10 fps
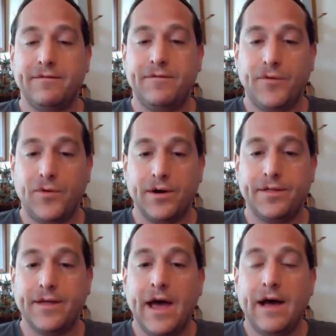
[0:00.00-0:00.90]
and
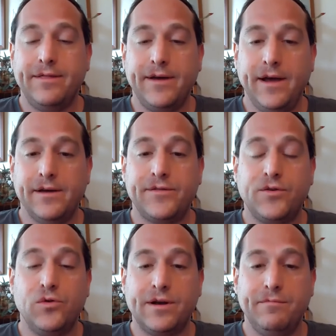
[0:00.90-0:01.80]
forth, the
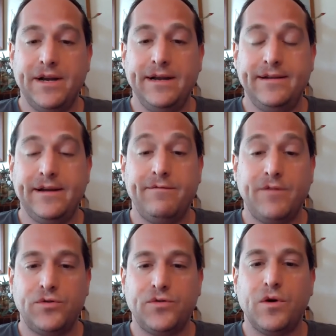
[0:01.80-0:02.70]
school committee did
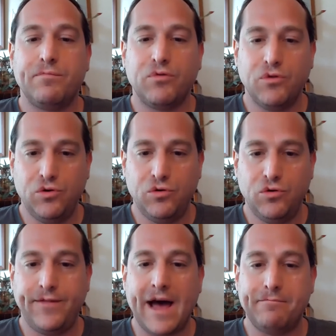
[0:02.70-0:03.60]
vote to
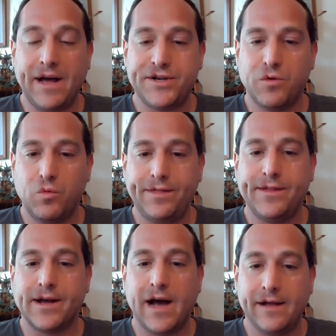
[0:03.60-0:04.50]
approve that budget with
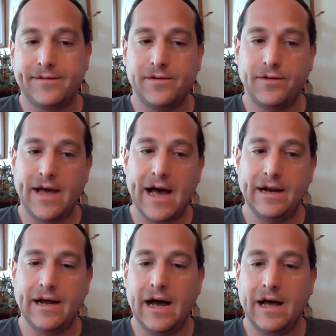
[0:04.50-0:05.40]
the cut so
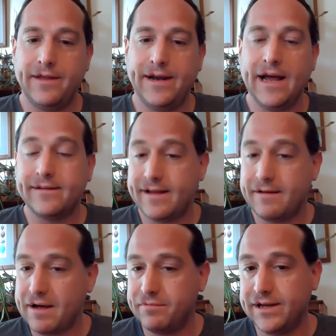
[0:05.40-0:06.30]
that uh, the next
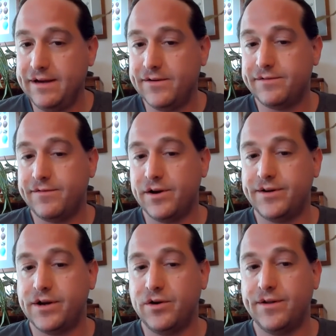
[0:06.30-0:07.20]
step, I believe, is for it
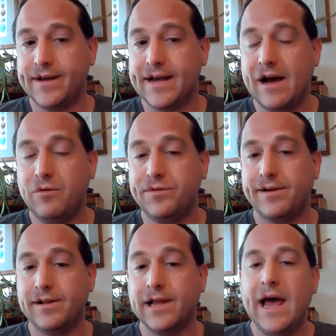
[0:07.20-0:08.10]
to go to the
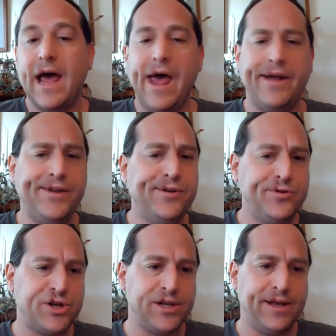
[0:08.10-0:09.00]
council. And
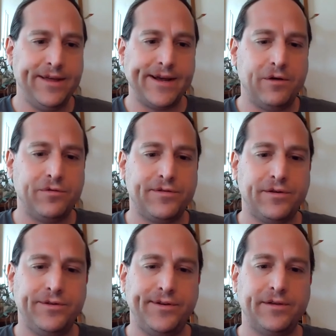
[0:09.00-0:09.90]
usually the
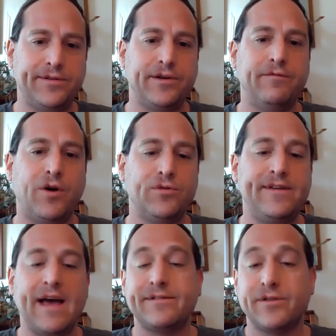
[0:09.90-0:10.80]
council just
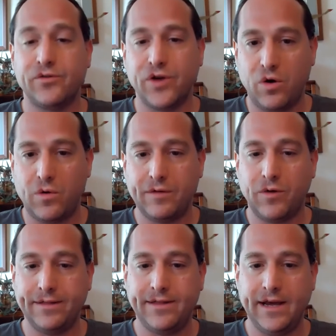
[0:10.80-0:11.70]
votes yes or no on
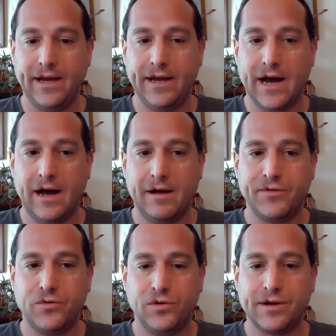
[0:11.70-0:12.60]
what the um,
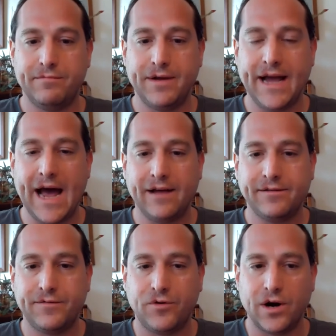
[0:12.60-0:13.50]
school committee
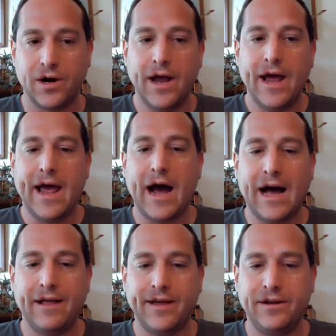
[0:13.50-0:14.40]
asks for.
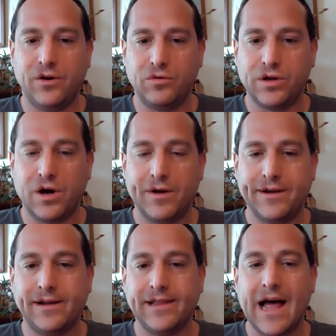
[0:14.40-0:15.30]
Uh, they don't go
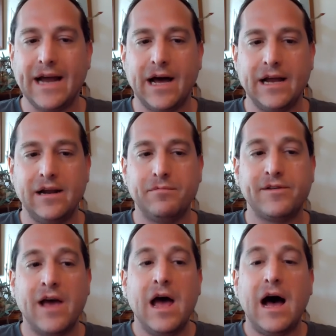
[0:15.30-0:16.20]
into line items.
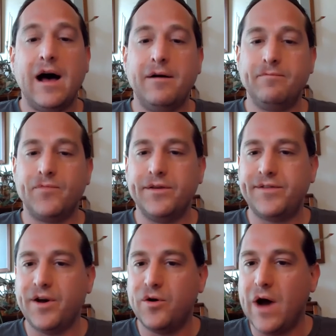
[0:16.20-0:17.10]
Um,
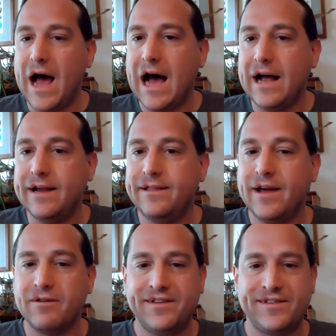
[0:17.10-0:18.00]
so uh, uh,
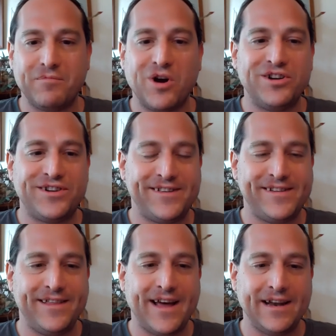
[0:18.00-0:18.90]
there is some
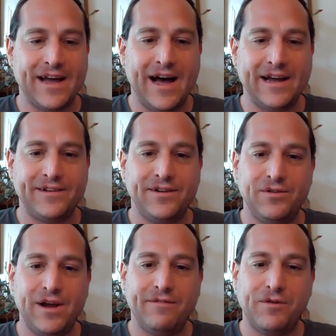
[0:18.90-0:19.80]
urgency then uh,
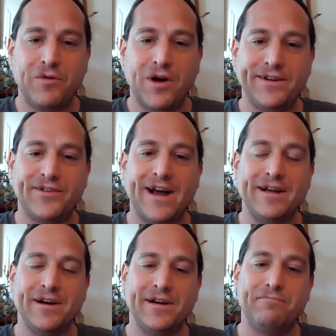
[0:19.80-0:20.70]
to if we want to try
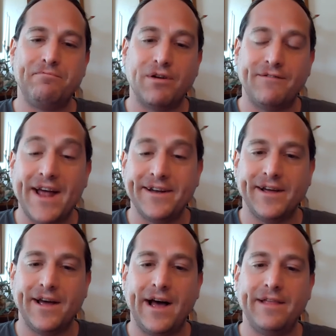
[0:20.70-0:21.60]
to prevent
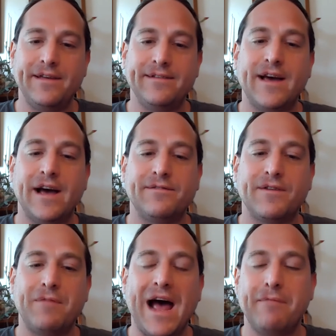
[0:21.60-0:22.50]
uh, these cuts
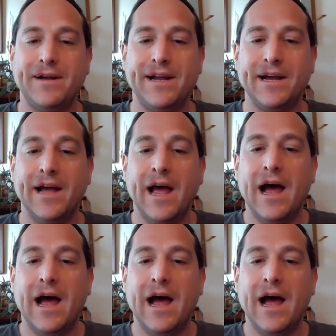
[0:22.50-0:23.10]
from happening